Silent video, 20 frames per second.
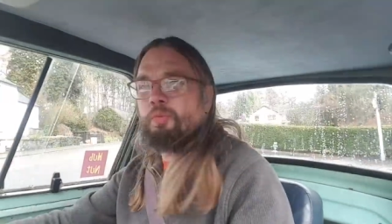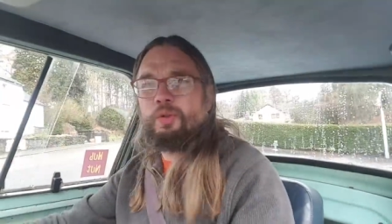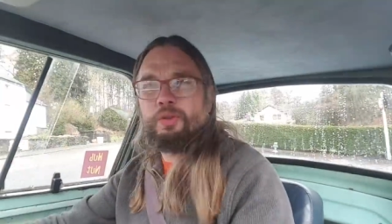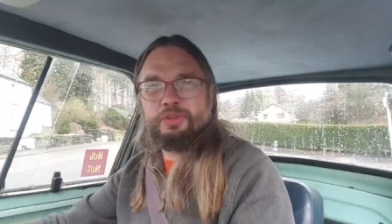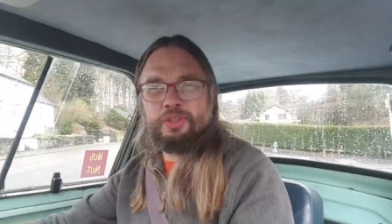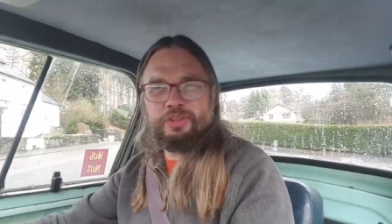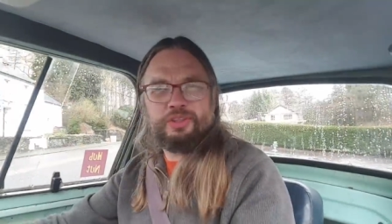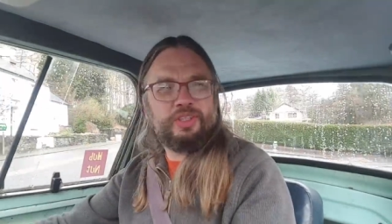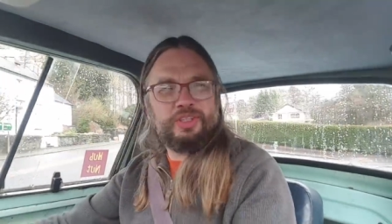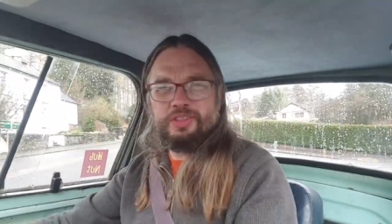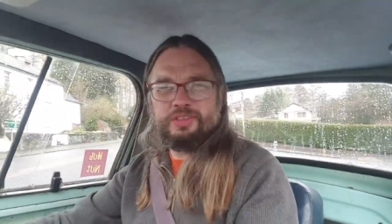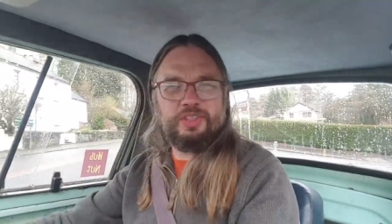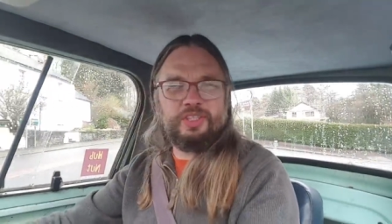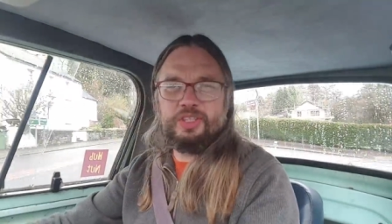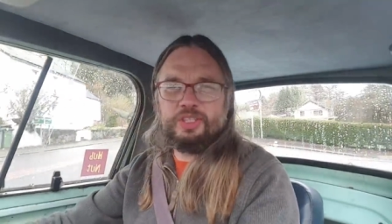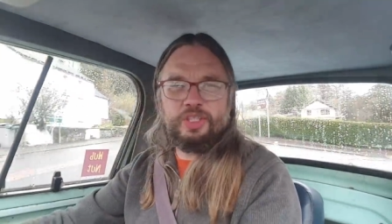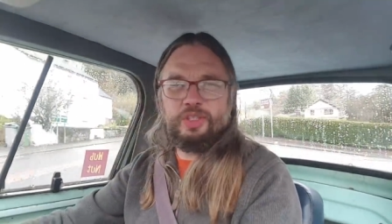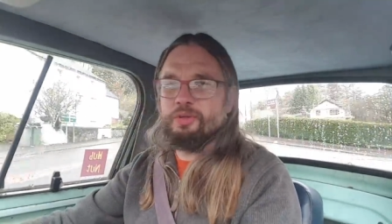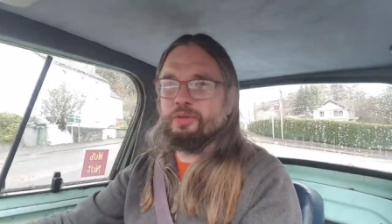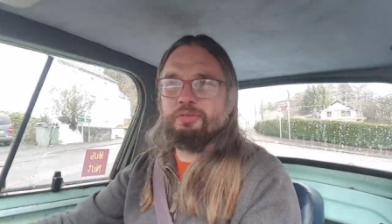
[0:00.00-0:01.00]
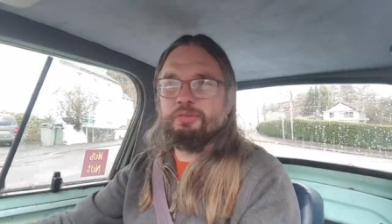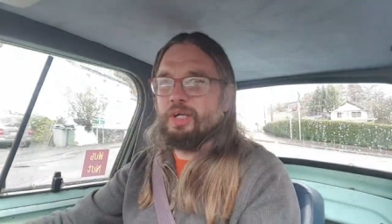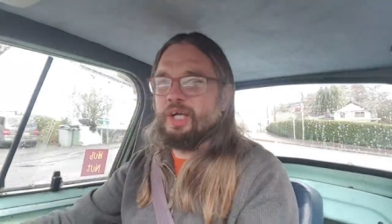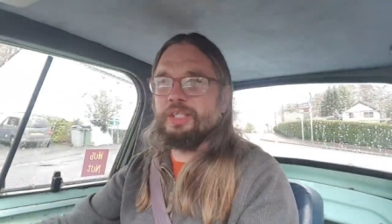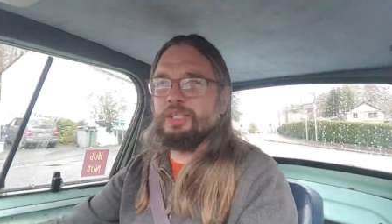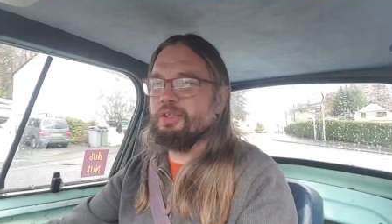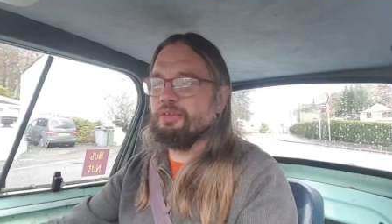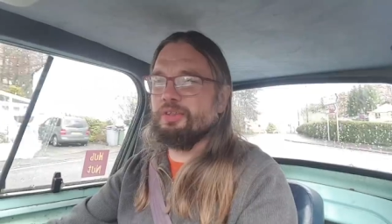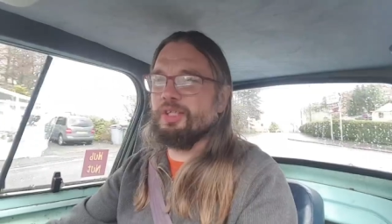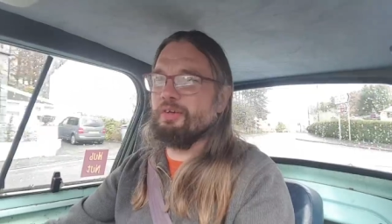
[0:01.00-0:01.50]
will just continue,
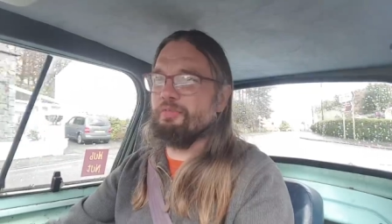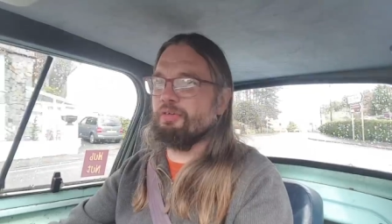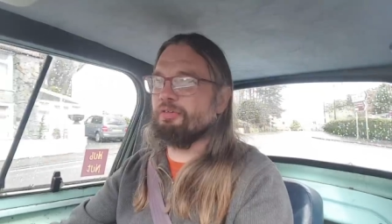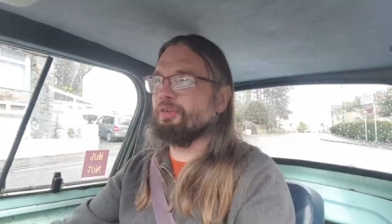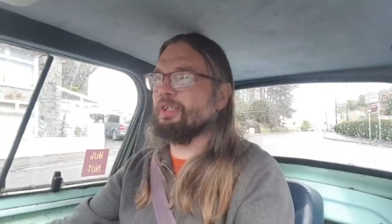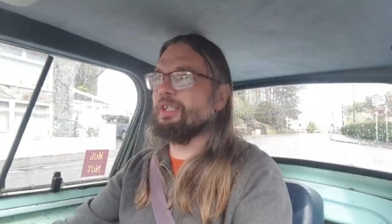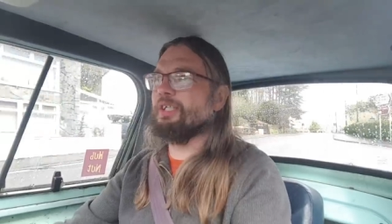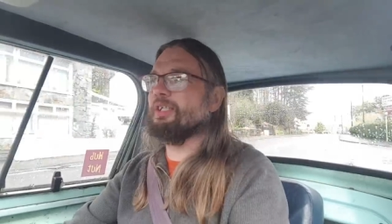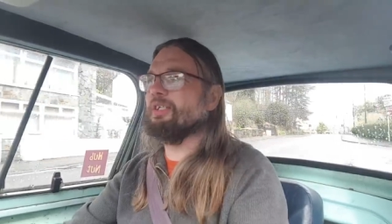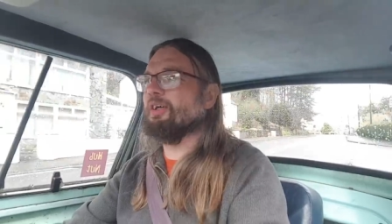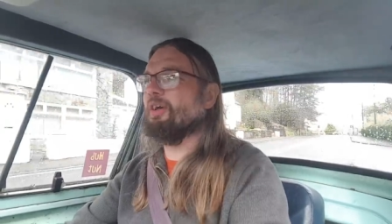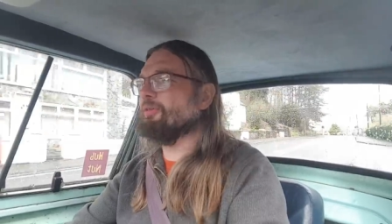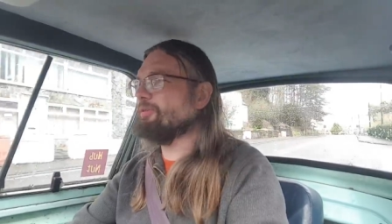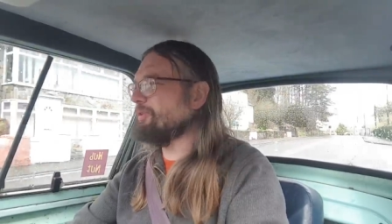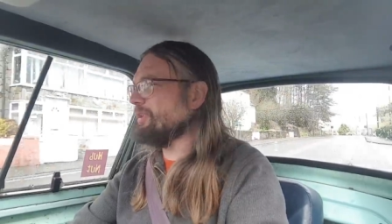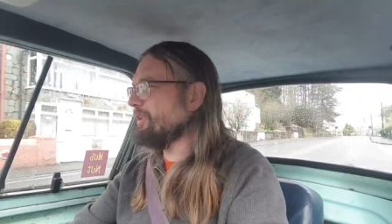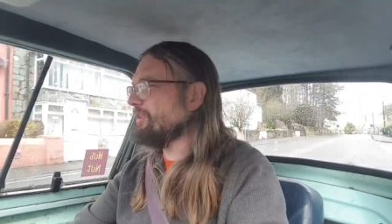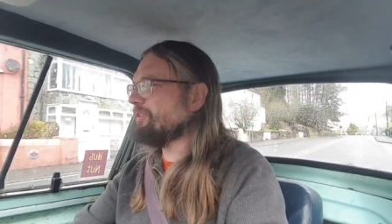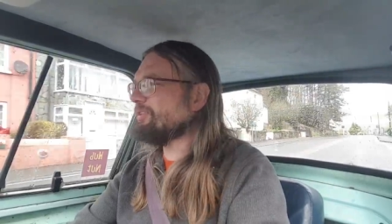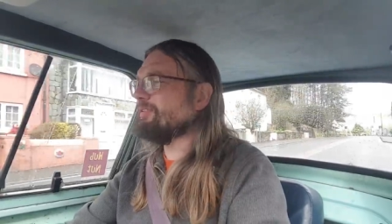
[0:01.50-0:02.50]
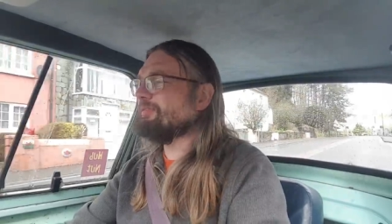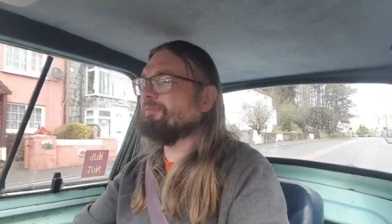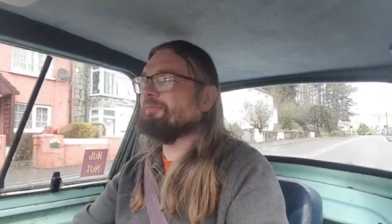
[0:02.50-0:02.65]
and you'll never really notice.